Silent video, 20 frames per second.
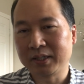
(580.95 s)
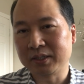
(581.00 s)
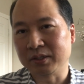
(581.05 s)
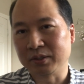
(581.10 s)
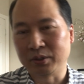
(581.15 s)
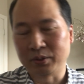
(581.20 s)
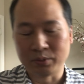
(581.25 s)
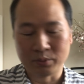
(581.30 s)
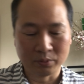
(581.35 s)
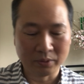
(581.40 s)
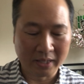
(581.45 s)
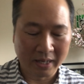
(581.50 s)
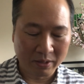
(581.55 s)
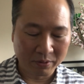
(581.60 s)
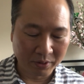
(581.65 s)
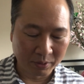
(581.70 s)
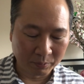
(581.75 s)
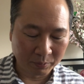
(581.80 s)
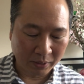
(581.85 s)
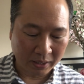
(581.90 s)
So now
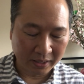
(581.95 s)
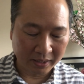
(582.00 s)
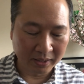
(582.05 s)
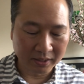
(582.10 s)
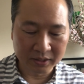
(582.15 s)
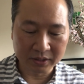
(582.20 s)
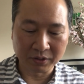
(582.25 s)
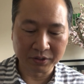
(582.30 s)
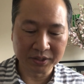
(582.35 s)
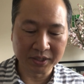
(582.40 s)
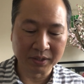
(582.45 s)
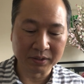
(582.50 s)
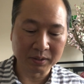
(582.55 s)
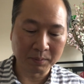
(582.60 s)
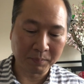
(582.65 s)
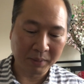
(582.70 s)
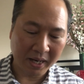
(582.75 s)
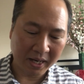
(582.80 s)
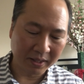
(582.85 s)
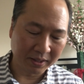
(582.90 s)
you're probably going to start seeing
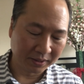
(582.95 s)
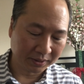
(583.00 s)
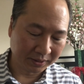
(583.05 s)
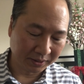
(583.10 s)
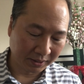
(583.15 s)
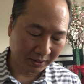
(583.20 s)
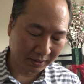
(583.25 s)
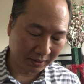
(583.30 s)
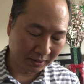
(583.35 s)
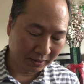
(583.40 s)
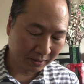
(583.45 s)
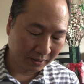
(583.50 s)
some patterns here.